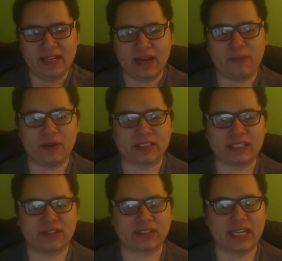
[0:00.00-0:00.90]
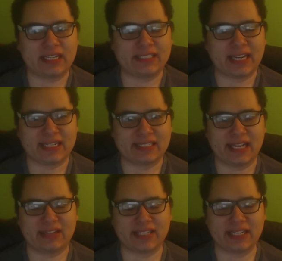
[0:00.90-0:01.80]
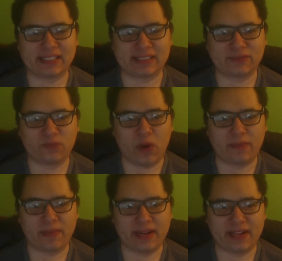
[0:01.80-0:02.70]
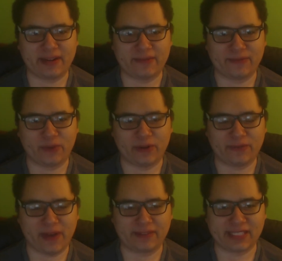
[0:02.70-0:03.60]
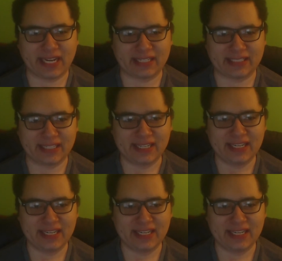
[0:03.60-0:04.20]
A boss that took 10 seconds now takes 1 minute and 45 seconds